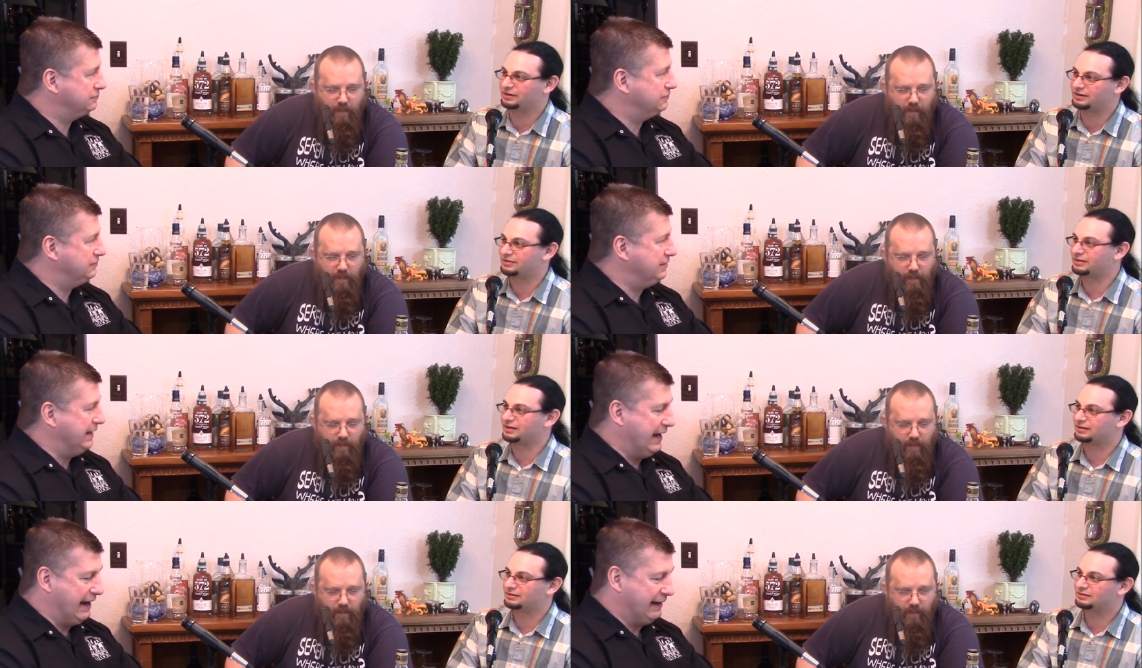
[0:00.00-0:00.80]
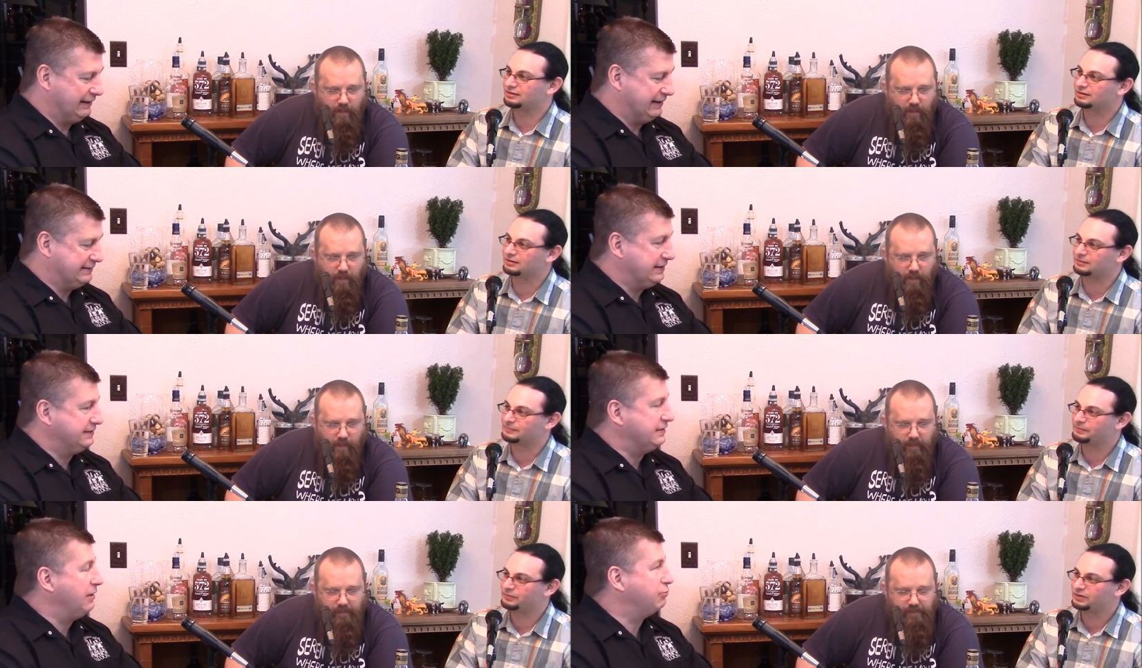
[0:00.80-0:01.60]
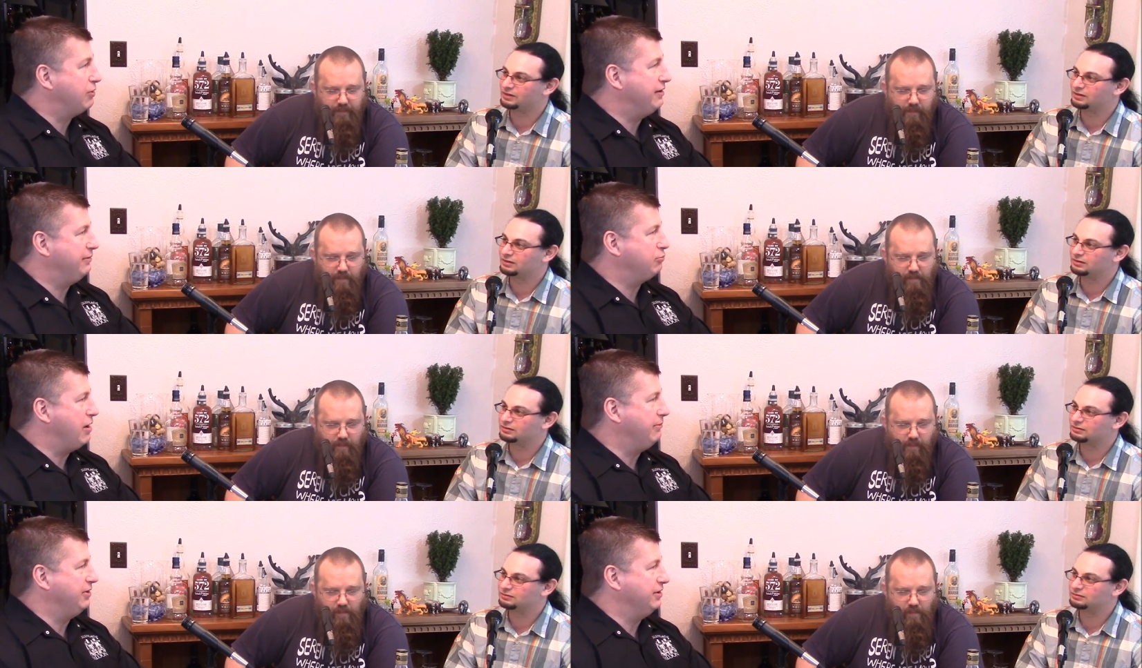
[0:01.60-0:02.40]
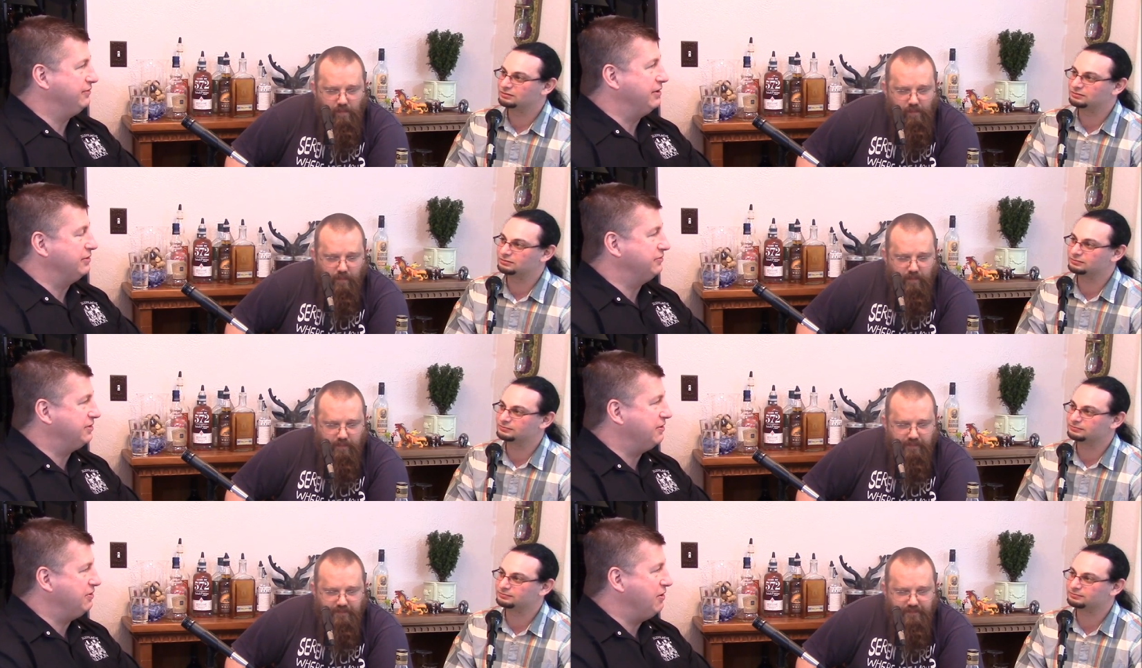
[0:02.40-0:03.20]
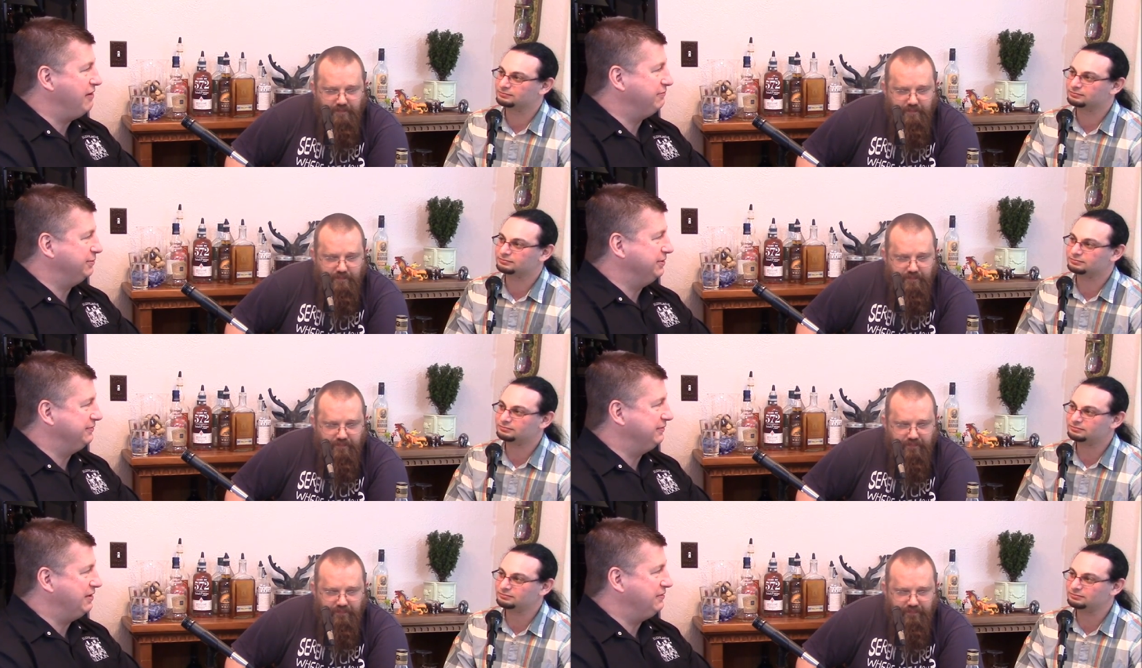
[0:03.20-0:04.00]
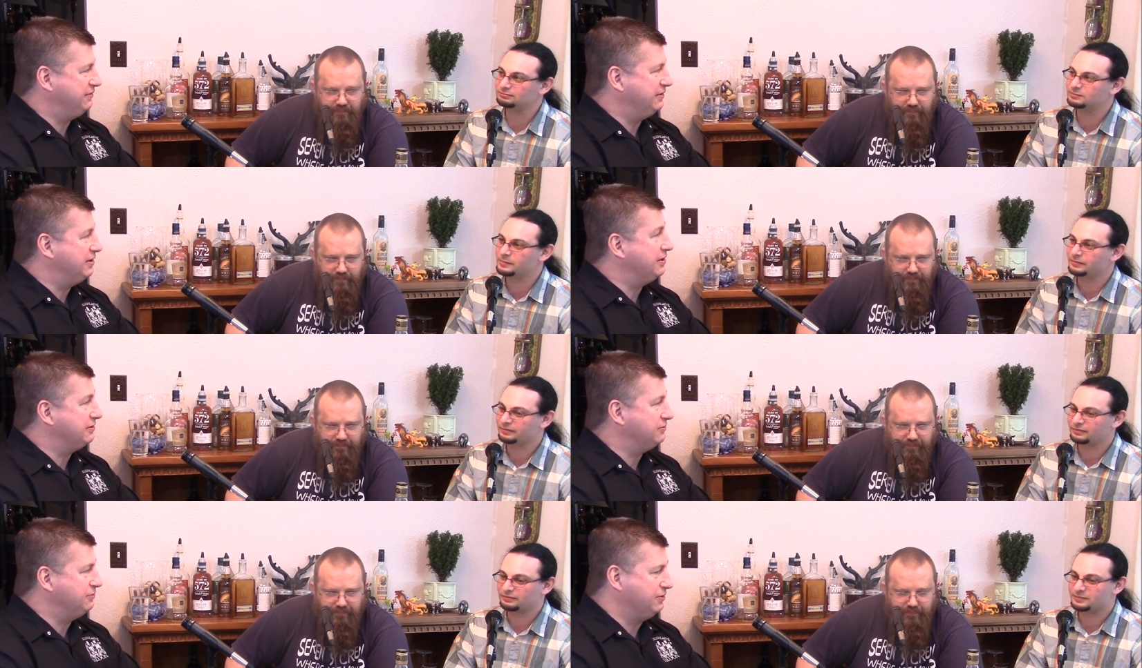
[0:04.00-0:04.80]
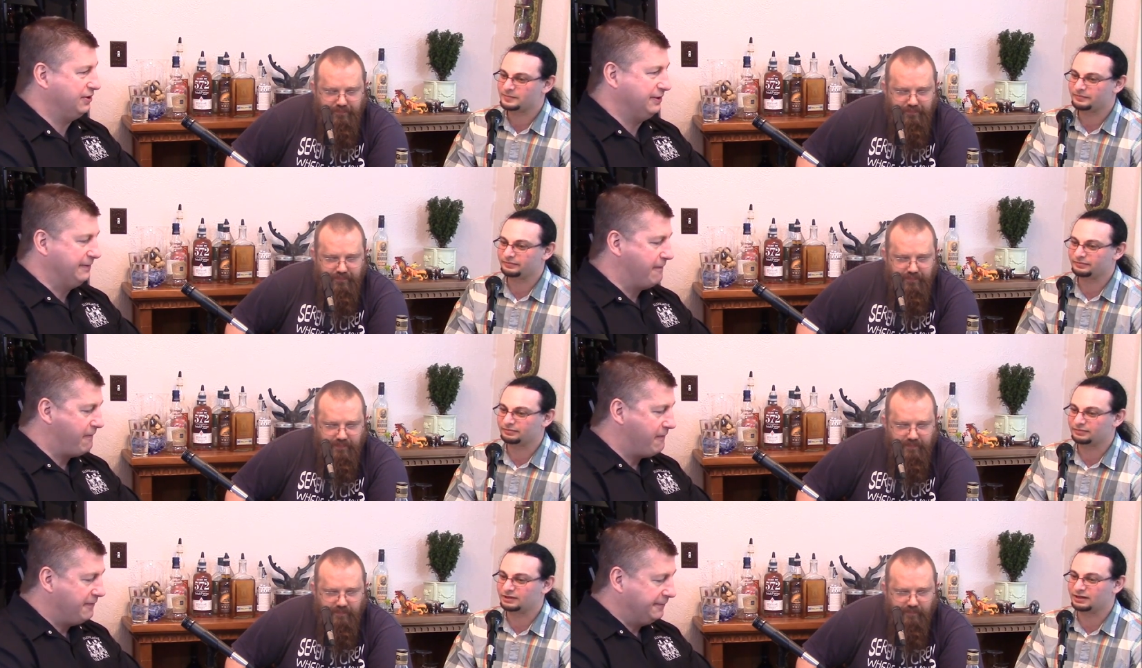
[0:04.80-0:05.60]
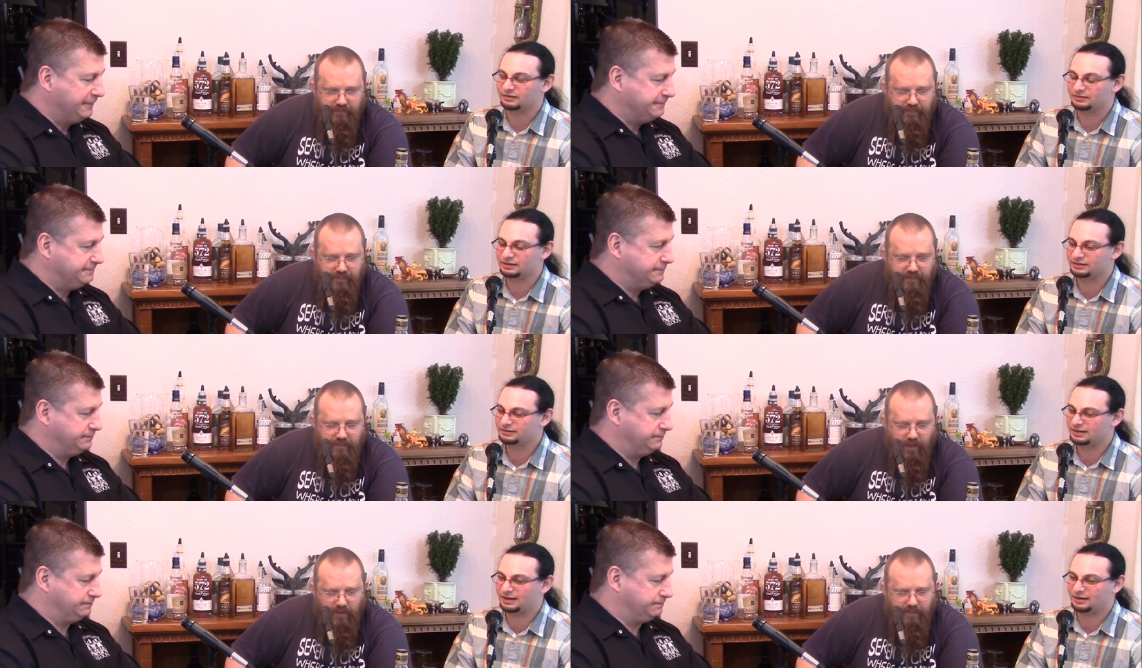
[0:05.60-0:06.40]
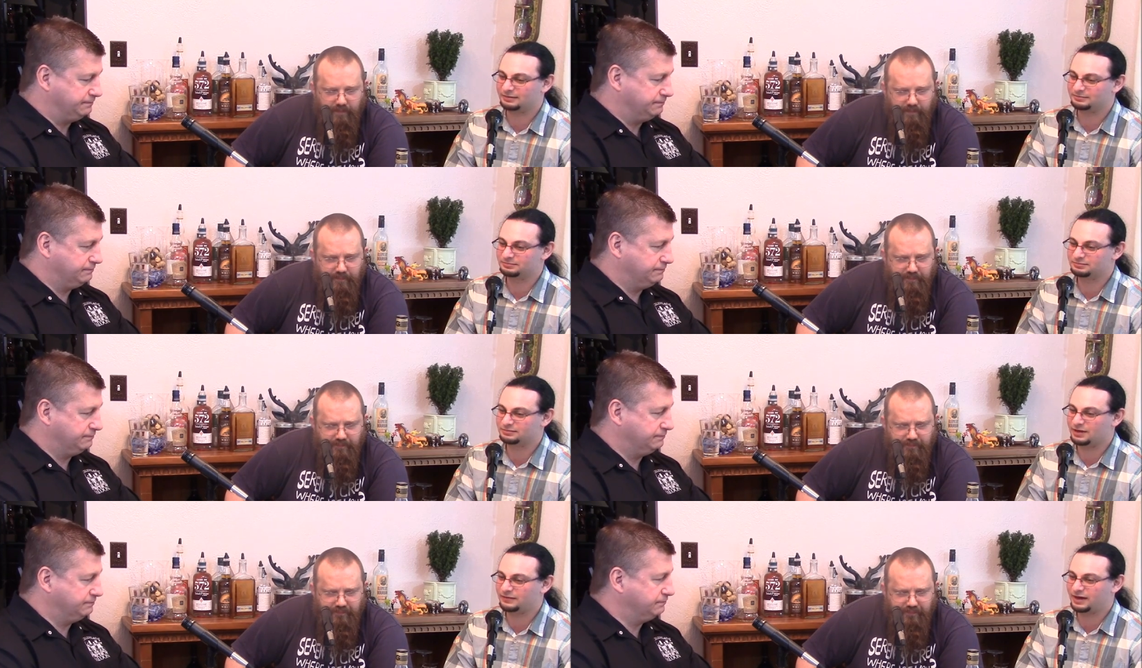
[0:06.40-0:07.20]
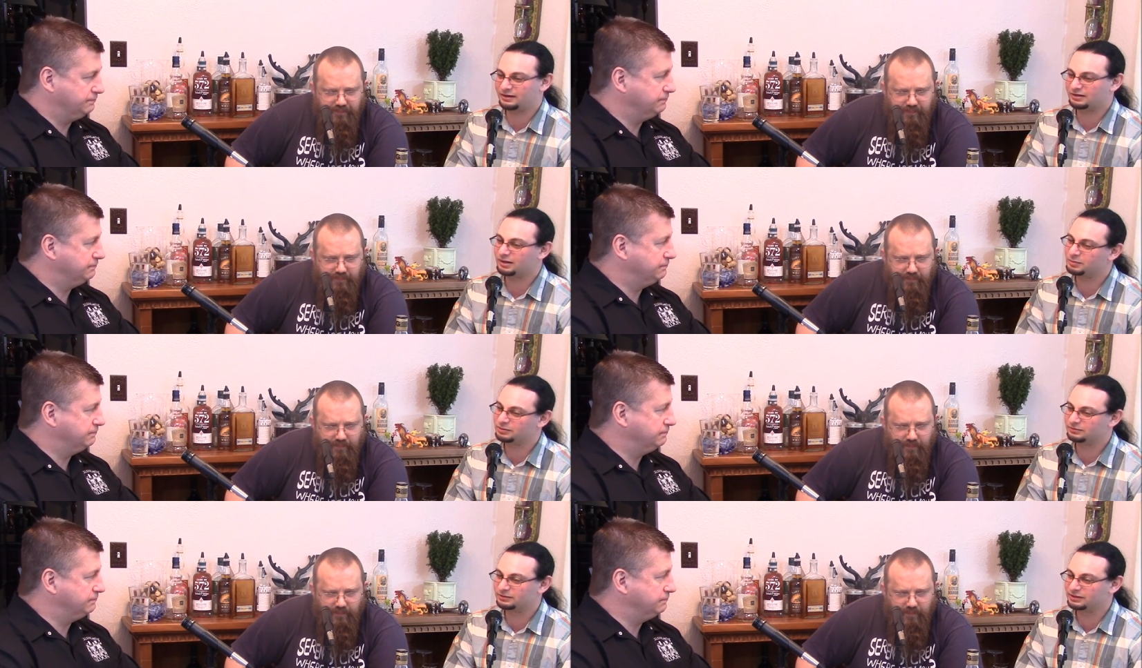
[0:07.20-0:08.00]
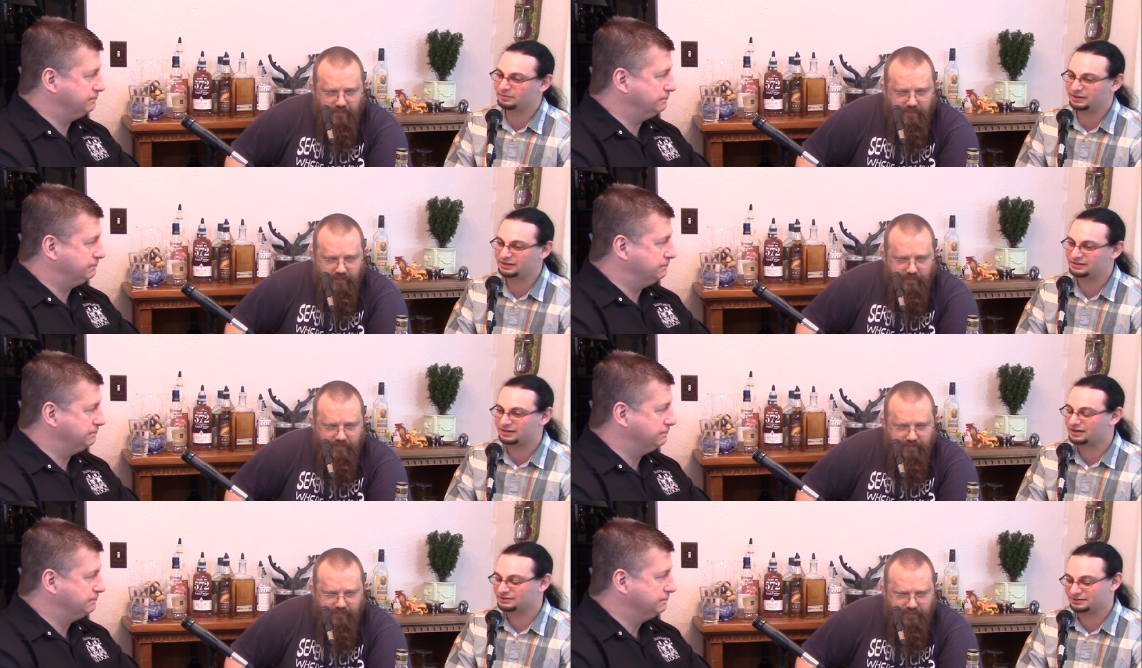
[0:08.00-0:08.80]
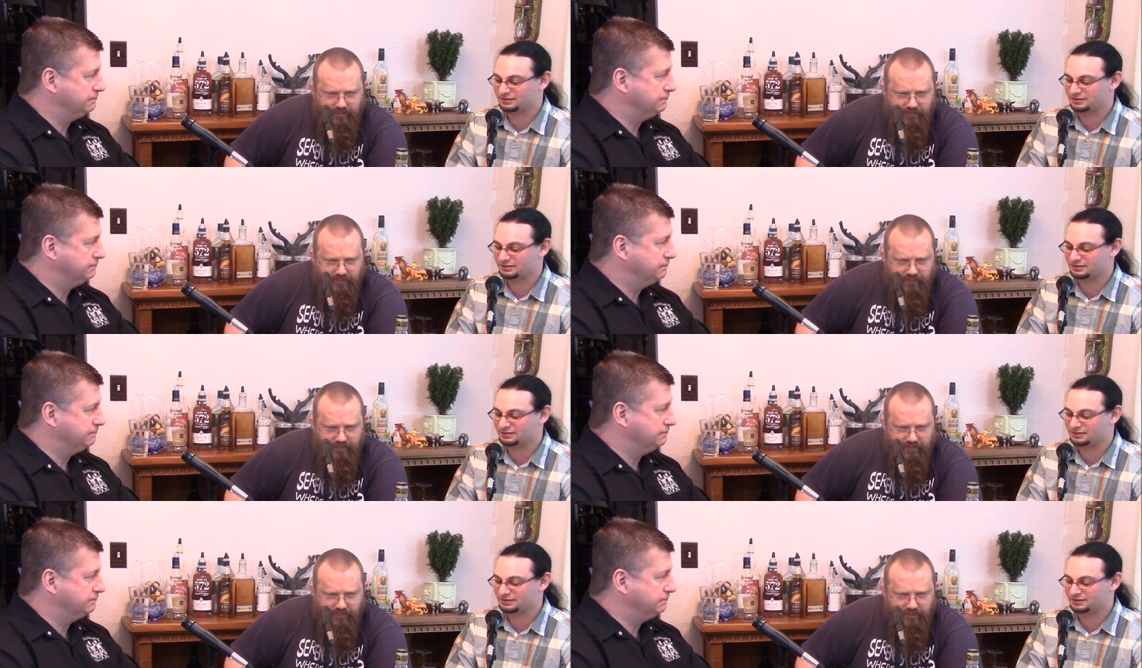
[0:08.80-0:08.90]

Speaker 1: out of
Speaker 2: that. Yeah, it's not prominent. It's not gonna scare
Speaker 1: you off, but it's nice that they included it. Yeah, and I've had a couple of really peaty scotches,